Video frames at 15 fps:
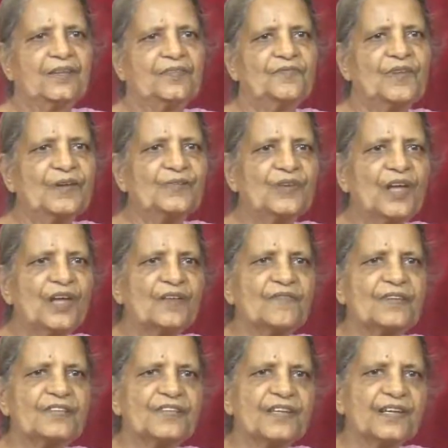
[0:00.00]
when you have
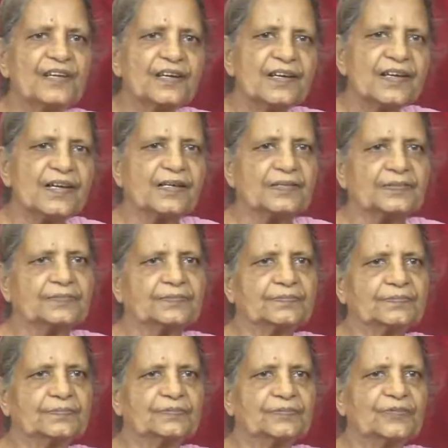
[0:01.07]
a yearning
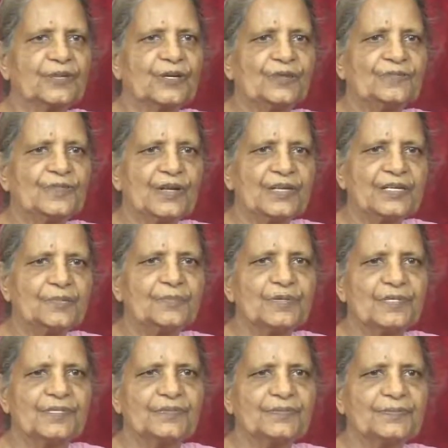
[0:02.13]
for
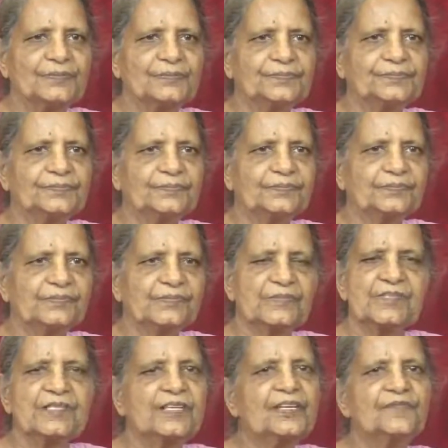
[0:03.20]
anybody,
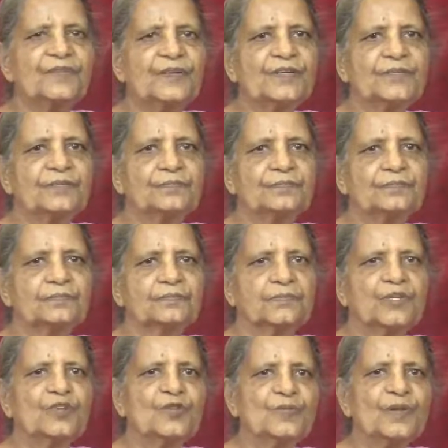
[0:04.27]
even
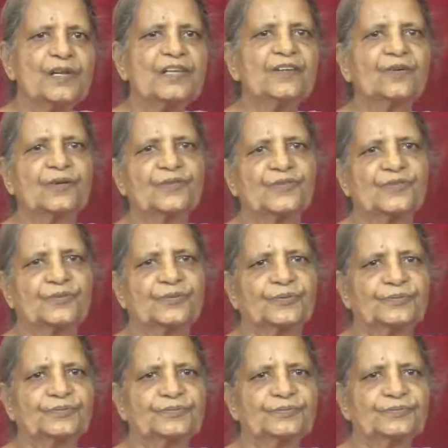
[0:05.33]
humanly also.
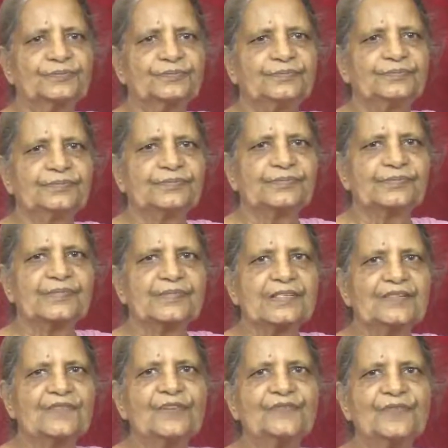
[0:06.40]

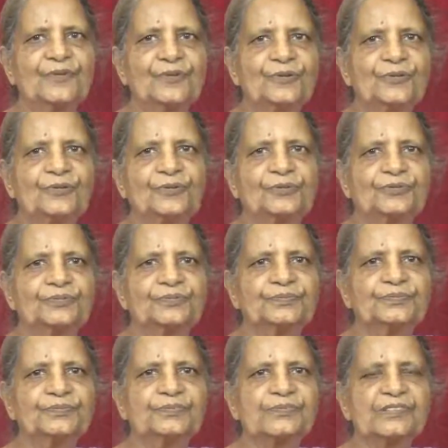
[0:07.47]
What we do.
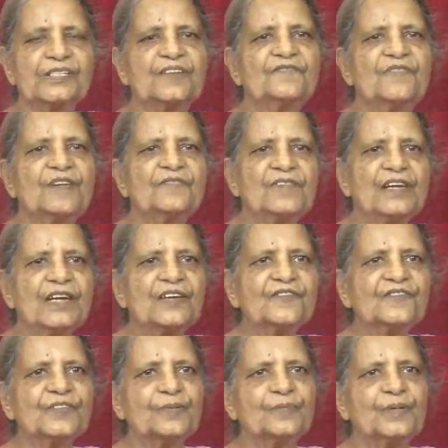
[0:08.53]
When we love
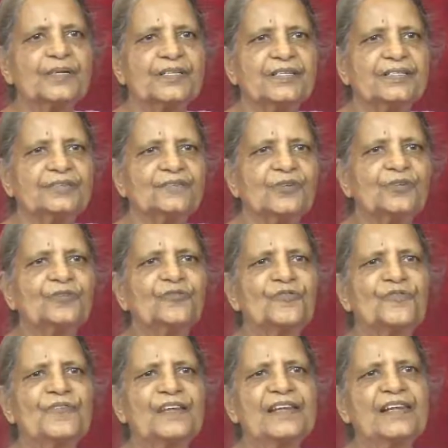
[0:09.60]
somebody, what do we
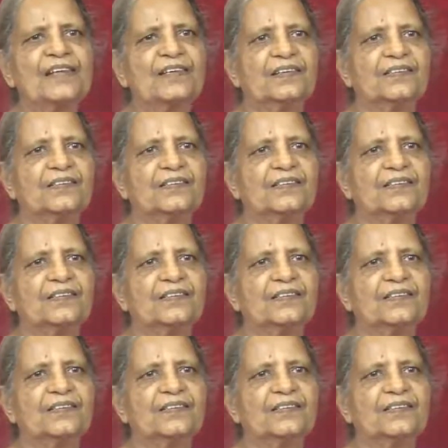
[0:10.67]
feel?